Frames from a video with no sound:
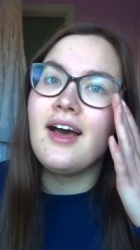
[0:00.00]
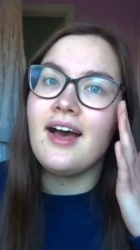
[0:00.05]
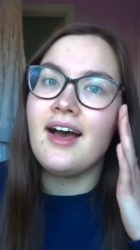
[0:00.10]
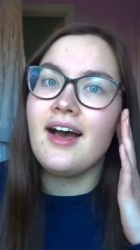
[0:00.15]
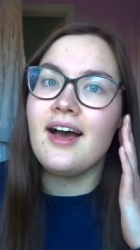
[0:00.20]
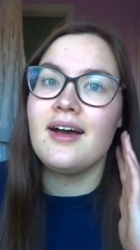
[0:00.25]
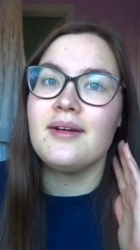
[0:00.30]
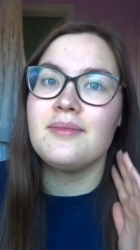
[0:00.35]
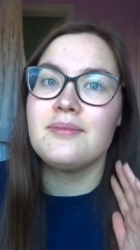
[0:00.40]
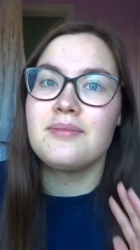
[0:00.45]

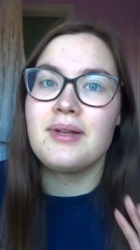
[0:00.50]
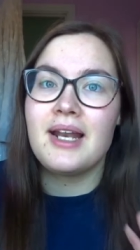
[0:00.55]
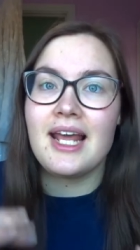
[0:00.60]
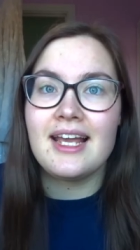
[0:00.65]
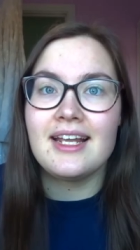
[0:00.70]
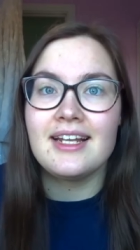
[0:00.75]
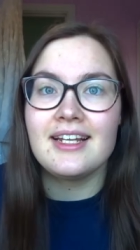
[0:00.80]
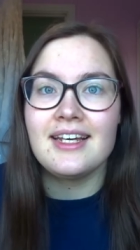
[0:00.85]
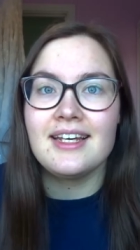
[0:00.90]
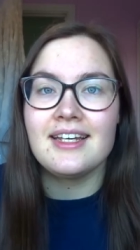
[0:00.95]
um,
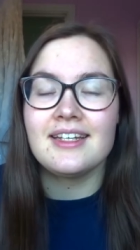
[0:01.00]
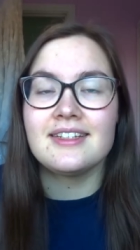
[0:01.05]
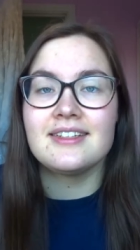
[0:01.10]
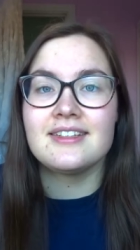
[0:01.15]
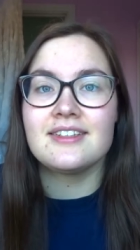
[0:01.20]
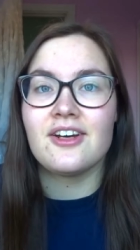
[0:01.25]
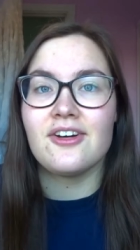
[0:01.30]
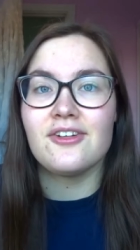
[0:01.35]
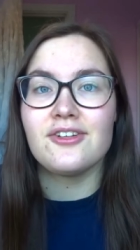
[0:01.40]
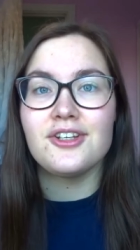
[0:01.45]

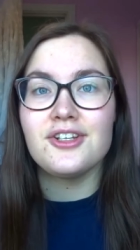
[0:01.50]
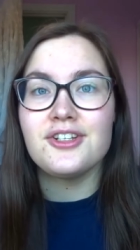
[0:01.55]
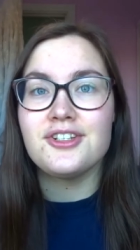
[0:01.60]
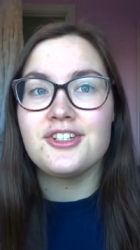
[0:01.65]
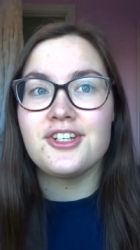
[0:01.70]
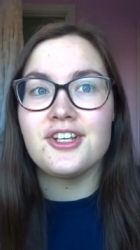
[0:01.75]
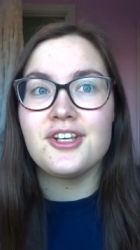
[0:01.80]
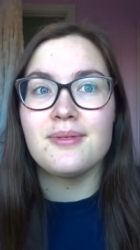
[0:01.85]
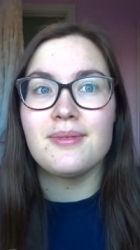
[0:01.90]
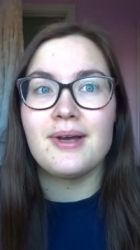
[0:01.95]
playlist on
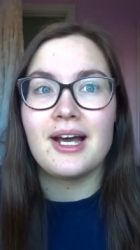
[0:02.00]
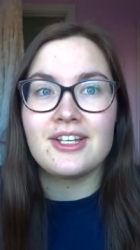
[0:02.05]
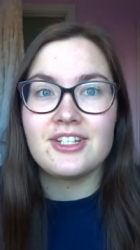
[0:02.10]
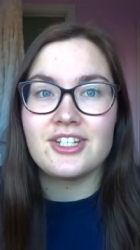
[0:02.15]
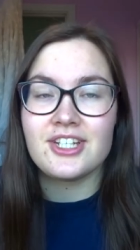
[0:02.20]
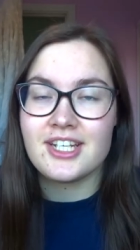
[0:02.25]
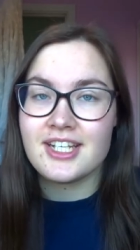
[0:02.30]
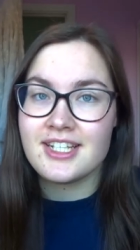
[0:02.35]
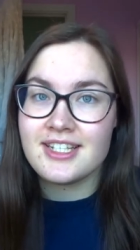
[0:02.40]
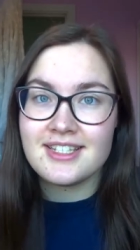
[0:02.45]
YouTube as
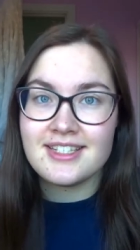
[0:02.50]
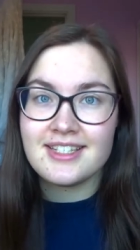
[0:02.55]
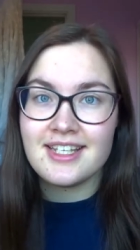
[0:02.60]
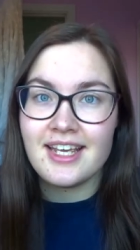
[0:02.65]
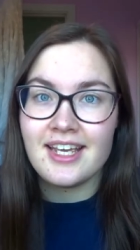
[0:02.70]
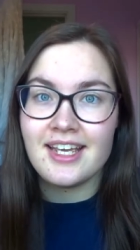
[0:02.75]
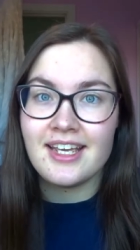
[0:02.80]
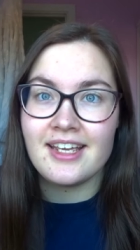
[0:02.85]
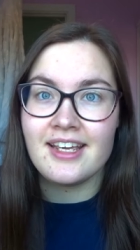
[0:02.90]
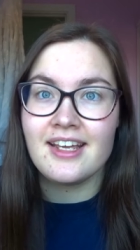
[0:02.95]
you can
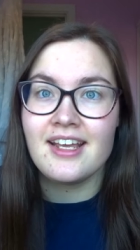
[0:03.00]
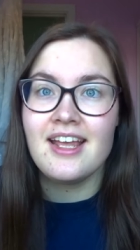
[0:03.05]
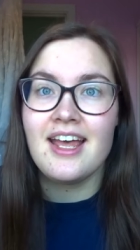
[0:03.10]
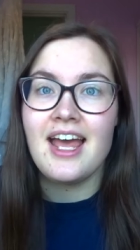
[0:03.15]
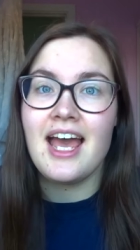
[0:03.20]
see.